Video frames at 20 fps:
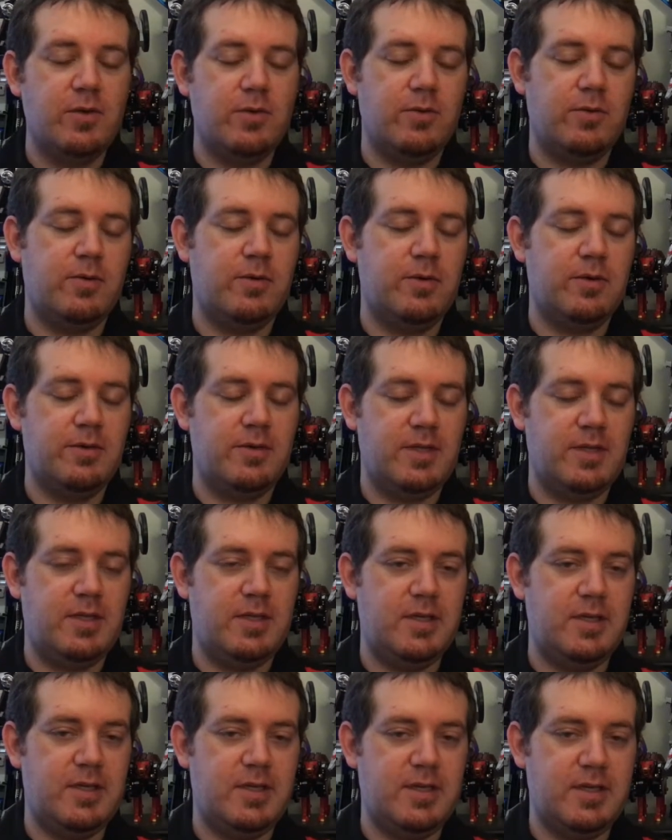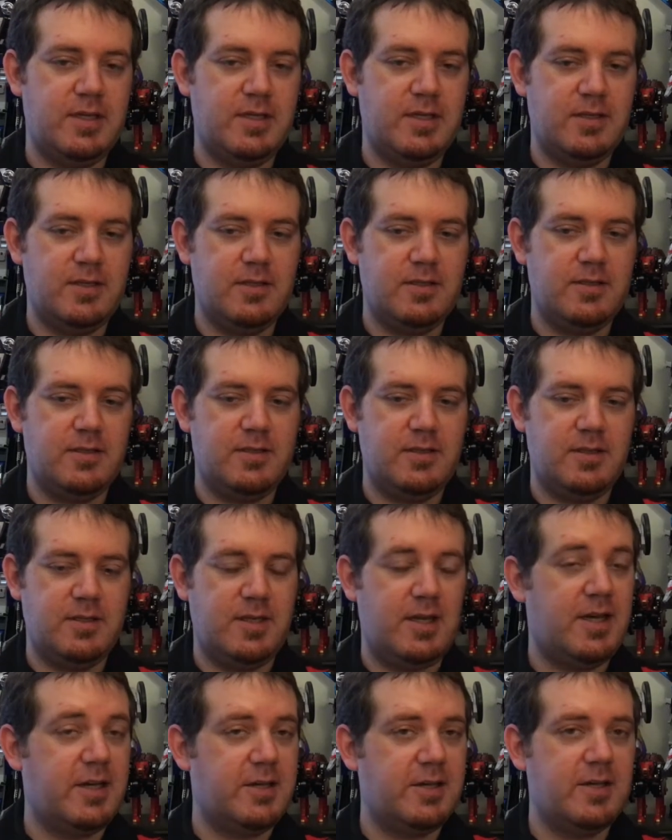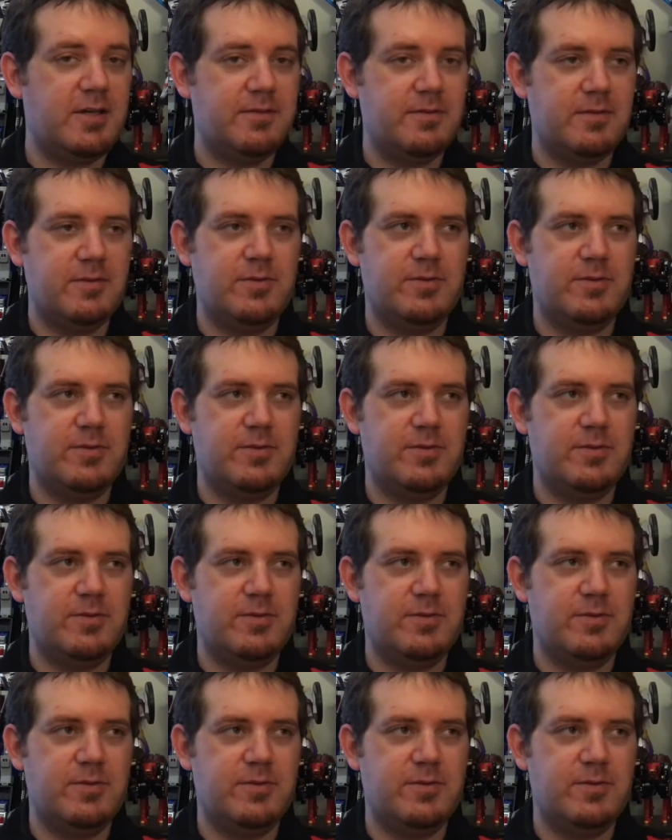or the knockoff.